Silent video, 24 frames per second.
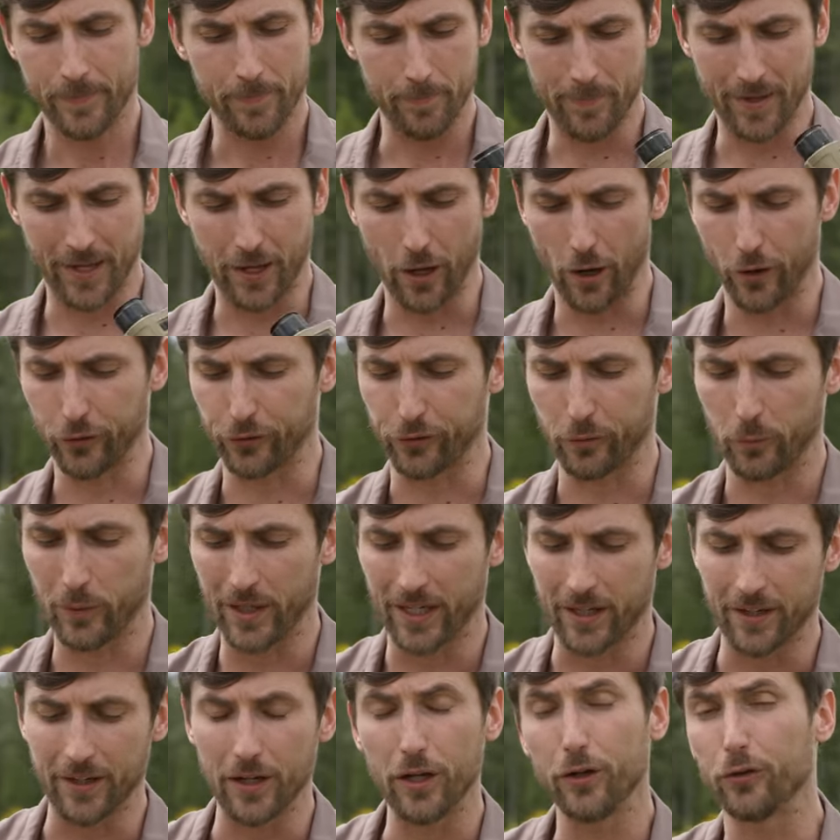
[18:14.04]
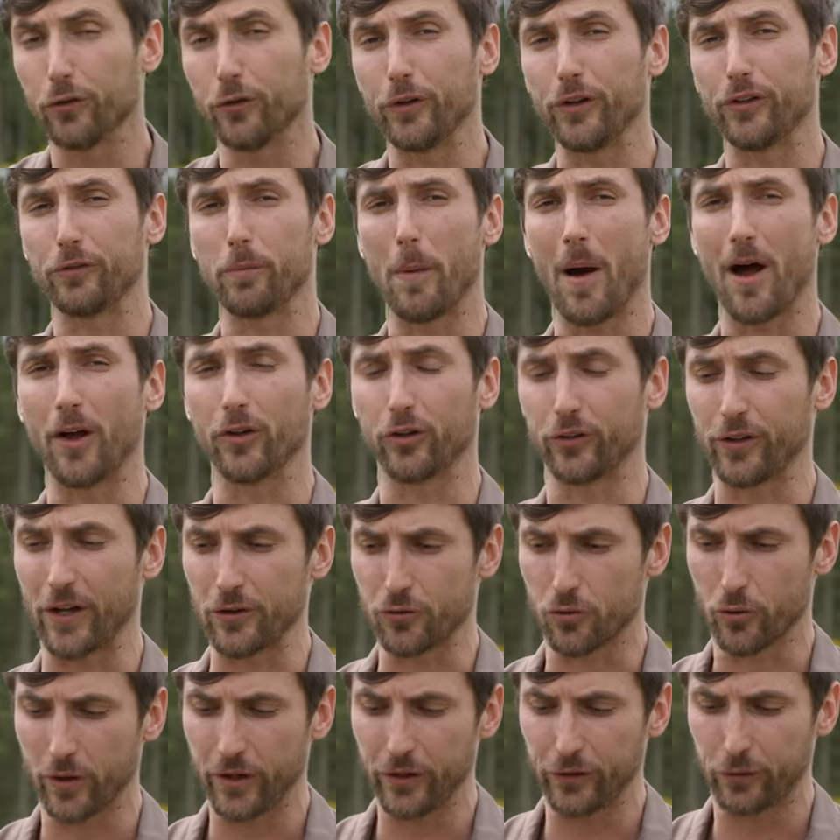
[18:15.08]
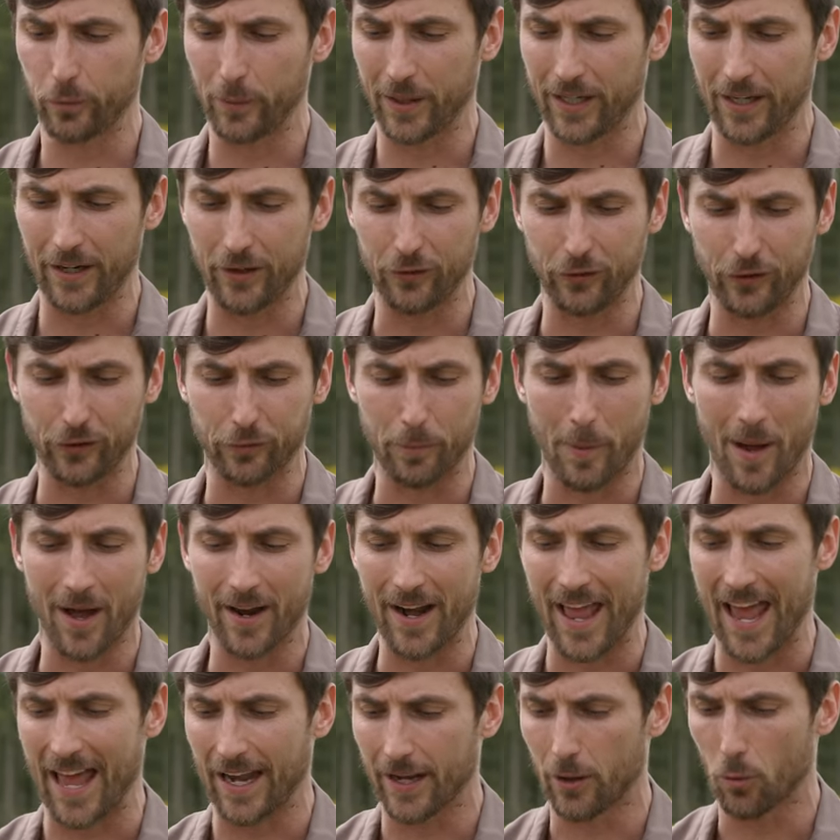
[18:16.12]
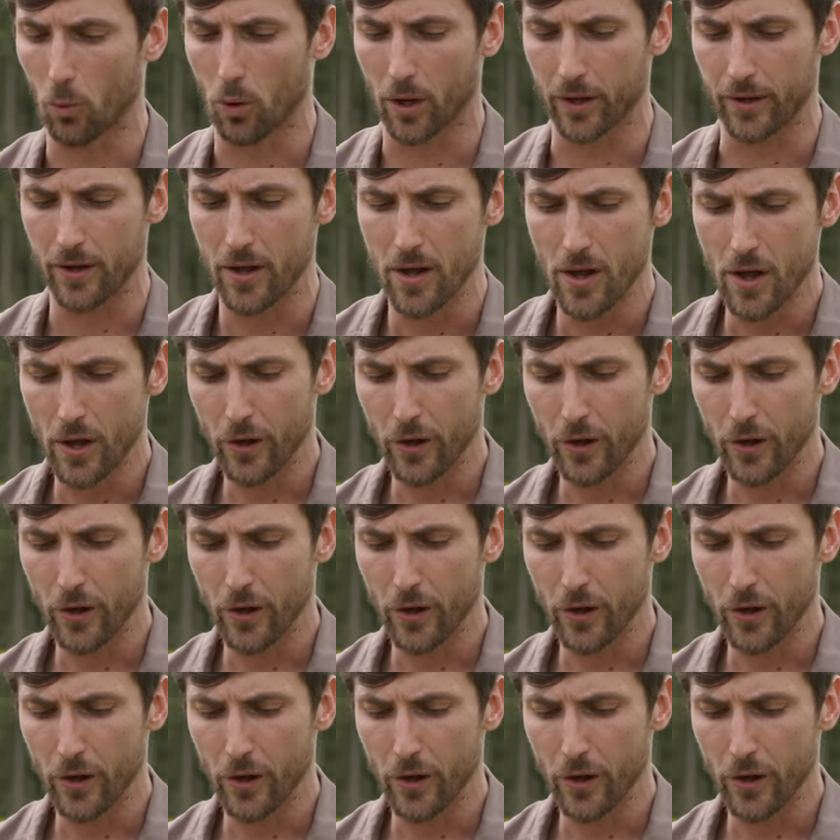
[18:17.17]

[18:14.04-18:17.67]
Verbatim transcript: because we could easily spot sentries, we could easily spot anyone.